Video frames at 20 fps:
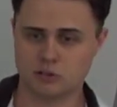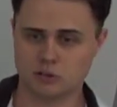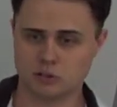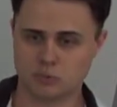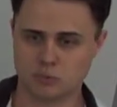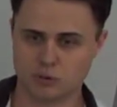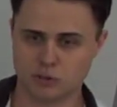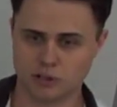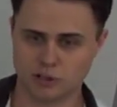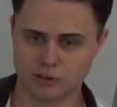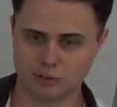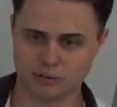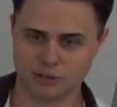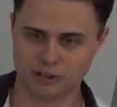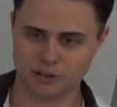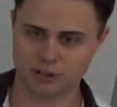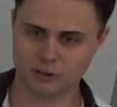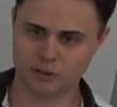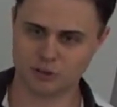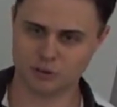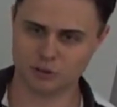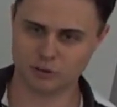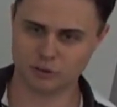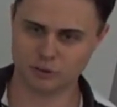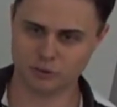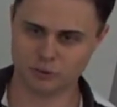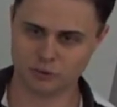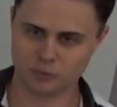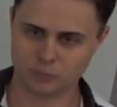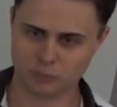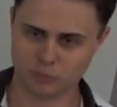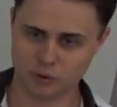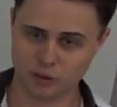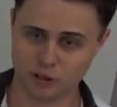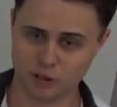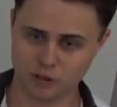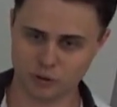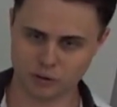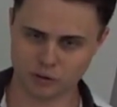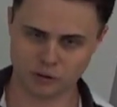It'll apply to radicals,
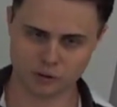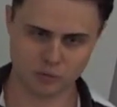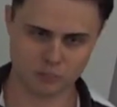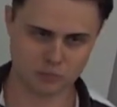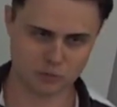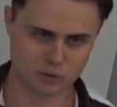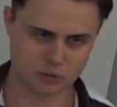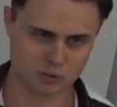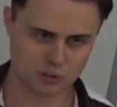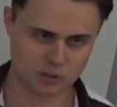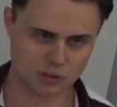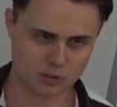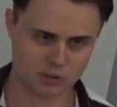logarithms,